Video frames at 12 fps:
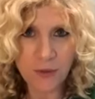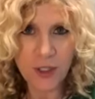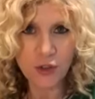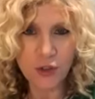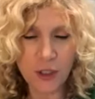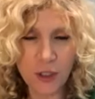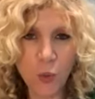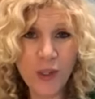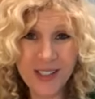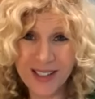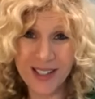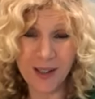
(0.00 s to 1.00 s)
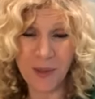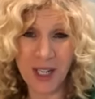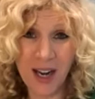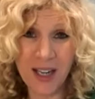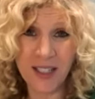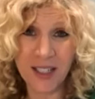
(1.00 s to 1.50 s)
conventional wisdom
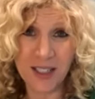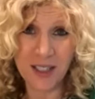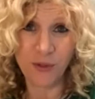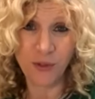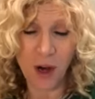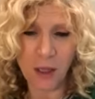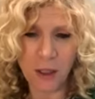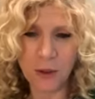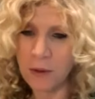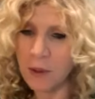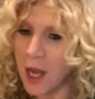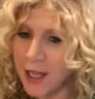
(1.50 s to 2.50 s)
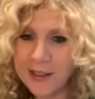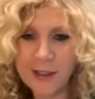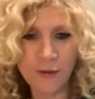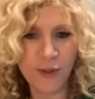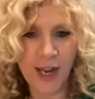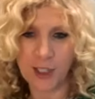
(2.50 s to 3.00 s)
that I needed to follow, lots
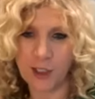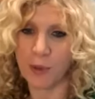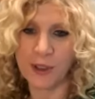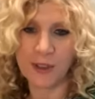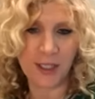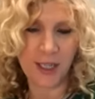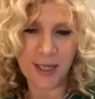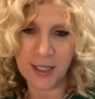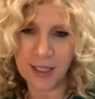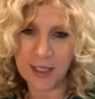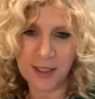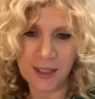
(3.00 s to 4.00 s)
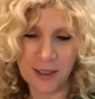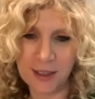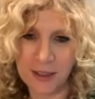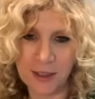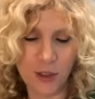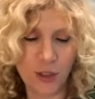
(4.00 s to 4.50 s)
of experts that I needed to
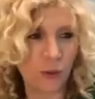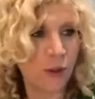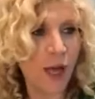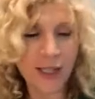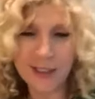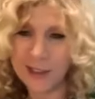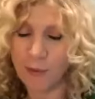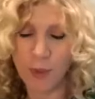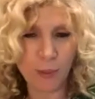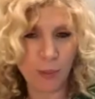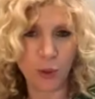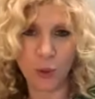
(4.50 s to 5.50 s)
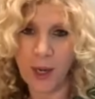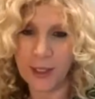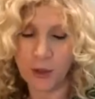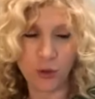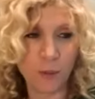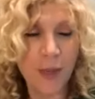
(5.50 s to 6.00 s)
listen to, lots of people who
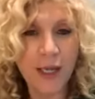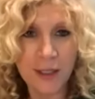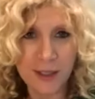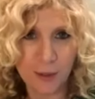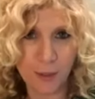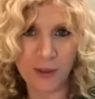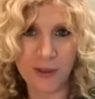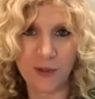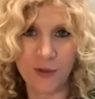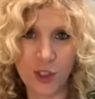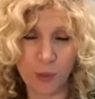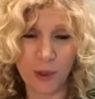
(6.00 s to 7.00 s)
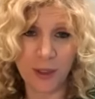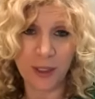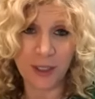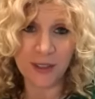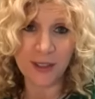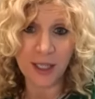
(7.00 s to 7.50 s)
had tremendous amounts of
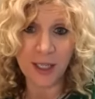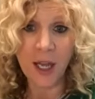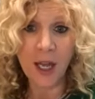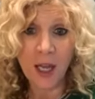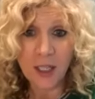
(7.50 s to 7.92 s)
experience that,